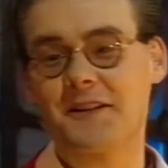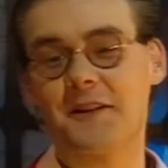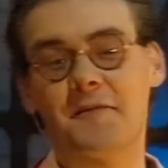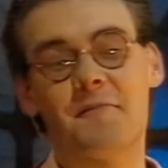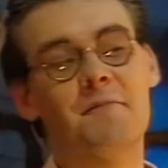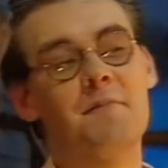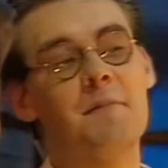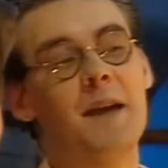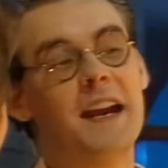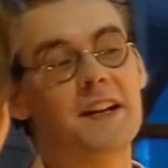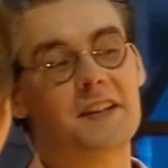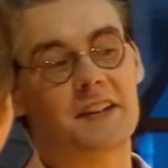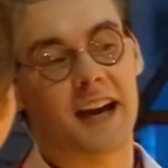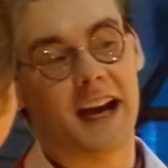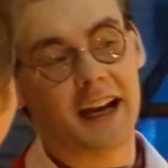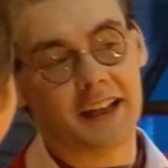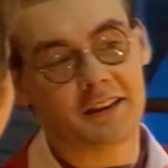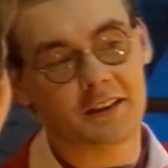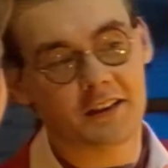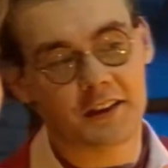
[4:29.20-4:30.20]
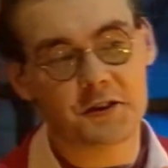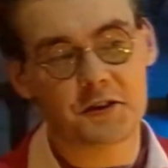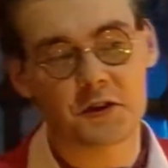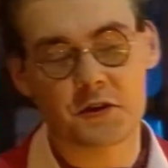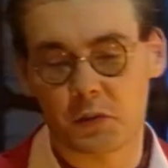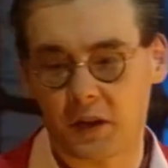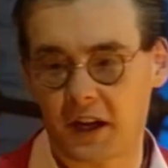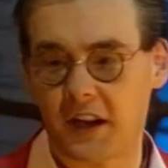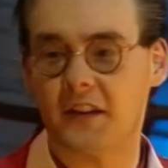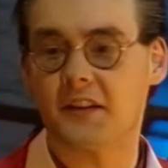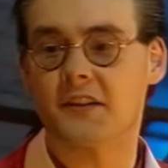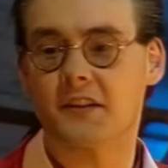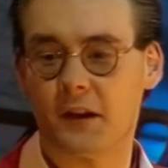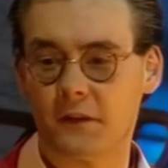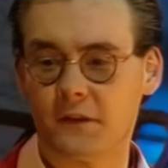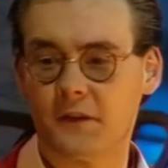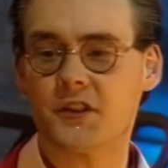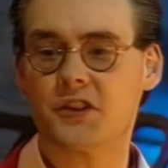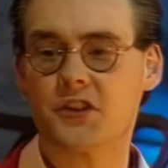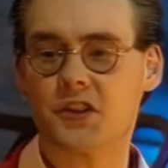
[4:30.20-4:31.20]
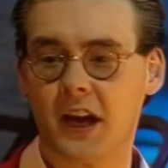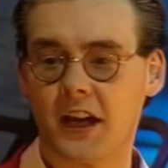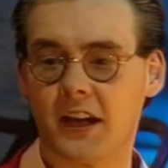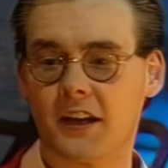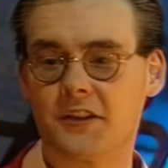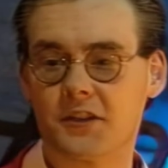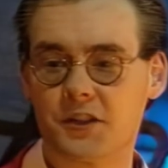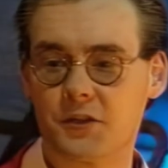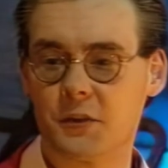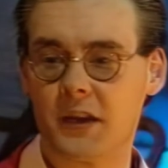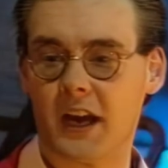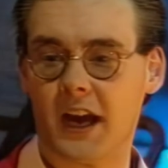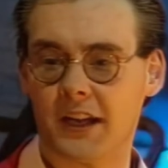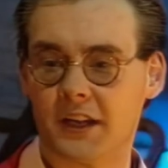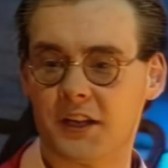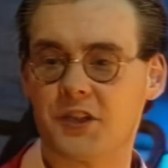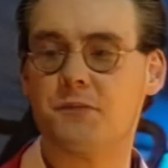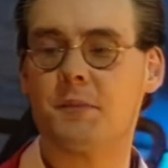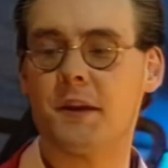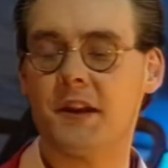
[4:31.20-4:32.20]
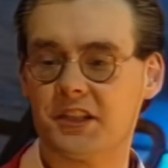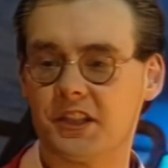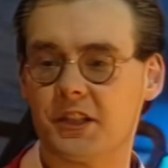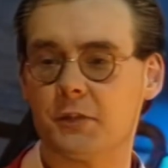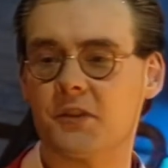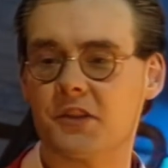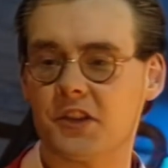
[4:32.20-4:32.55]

amazing. I thought this was one of the toughest challenges we had, especially with